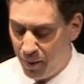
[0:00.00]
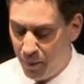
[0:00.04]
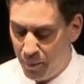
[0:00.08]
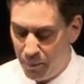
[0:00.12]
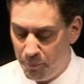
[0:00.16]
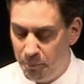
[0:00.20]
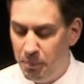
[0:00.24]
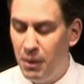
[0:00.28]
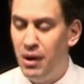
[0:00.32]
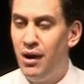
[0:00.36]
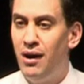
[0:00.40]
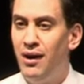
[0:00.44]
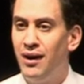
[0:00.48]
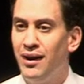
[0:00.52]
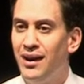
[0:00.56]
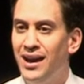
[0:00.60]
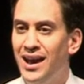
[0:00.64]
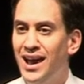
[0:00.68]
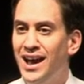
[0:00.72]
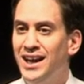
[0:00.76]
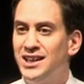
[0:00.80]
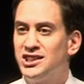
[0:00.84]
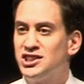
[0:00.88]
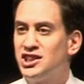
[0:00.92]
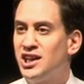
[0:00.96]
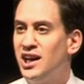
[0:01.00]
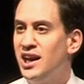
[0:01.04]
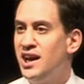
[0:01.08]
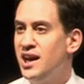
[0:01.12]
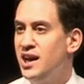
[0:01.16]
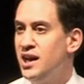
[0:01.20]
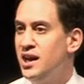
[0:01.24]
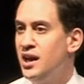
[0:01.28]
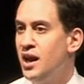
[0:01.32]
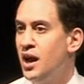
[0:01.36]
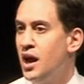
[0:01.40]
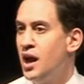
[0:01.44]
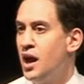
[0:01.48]
but
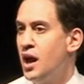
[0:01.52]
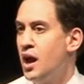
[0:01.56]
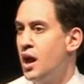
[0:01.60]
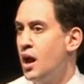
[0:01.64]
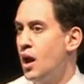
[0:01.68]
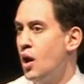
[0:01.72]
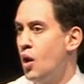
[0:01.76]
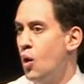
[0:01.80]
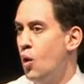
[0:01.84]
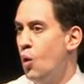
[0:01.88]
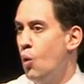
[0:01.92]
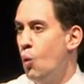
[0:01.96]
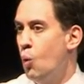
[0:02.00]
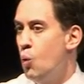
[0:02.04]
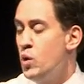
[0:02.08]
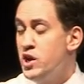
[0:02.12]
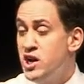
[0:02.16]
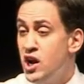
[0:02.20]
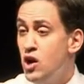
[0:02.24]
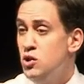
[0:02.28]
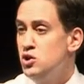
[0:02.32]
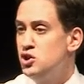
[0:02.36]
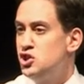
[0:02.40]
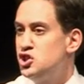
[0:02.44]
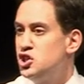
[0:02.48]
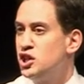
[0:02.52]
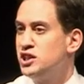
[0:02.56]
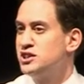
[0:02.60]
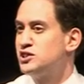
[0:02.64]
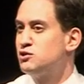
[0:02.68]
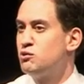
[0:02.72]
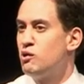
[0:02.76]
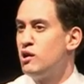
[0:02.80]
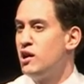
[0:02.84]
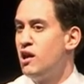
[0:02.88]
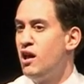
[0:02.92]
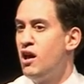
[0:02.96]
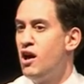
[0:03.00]
actually, we don't just
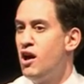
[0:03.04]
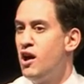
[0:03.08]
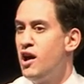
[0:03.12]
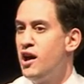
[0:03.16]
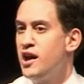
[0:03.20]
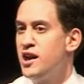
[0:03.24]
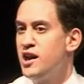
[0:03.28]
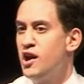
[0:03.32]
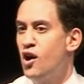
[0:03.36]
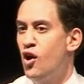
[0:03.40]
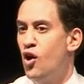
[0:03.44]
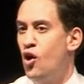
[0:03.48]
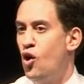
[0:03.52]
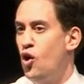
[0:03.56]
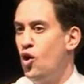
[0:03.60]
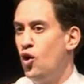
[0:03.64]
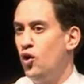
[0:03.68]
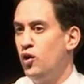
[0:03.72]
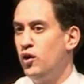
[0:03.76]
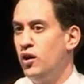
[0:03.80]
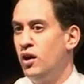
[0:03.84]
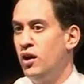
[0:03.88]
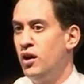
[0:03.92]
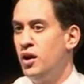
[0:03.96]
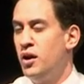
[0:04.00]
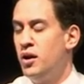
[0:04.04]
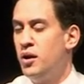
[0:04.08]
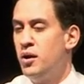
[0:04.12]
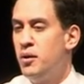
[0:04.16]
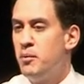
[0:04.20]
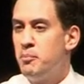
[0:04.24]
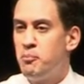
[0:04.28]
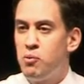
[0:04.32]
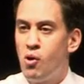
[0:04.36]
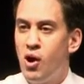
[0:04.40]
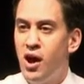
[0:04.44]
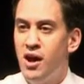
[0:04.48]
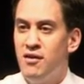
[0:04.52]
rely on
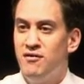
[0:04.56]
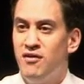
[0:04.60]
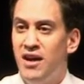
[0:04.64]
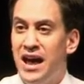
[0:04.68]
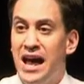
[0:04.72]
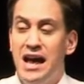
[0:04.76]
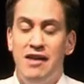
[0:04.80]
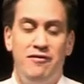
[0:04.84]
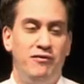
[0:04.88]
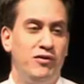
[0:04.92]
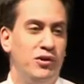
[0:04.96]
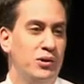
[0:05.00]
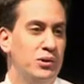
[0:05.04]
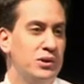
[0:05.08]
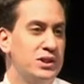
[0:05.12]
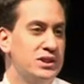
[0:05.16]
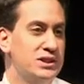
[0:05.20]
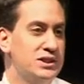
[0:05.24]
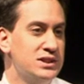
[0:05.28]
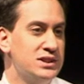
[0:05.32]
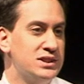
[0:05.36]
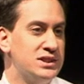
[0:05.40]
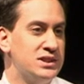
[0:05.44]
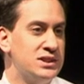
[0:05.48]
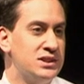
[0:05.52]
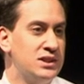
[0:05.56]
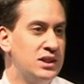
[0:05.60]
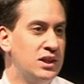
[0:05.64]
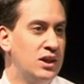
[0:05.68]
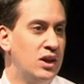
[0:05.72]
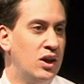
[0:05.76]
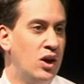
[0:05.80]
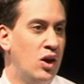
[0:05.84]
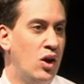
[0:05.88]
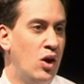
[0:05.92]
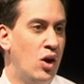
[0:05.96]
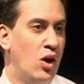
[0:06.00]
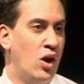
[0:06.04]
private affluence.
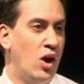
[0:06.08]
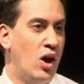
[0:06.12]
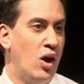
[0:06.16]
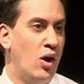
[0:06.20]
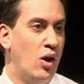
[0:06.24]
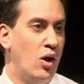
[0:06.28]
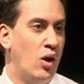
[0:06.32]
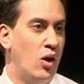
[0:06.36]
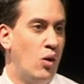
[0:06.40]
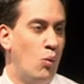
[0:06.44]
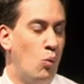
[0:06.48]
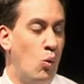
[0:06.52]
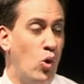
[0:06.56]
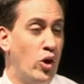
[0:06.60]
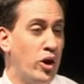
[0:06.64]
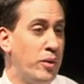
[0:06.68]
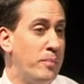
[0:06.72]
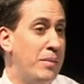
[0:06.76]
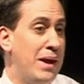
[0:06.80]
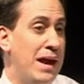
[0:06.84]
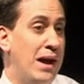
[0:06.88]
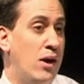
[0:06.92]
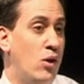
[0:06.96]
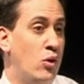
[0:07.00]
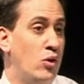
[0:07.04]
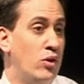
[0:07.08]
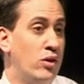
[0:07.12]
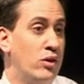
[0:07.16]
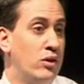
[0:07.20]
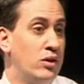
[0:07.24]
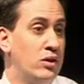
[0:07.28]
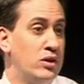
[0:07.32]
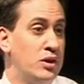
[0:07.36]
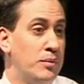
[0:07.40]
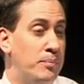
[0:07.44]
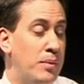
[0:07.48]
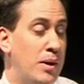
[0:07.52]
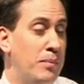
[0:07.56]
What
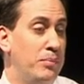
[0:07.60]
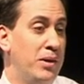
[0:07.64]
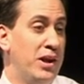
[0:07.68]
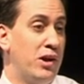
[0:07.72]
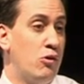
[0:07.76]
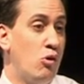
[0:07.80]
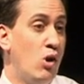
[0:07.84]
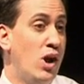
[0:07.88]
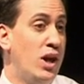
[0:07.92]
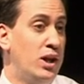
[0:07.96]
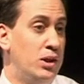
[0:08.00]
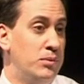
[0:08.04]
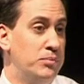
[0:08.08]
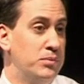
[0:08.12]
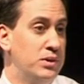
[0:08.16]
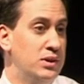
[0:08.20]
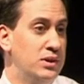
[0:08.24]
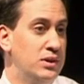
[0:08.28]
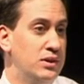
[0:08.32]
about the public realm?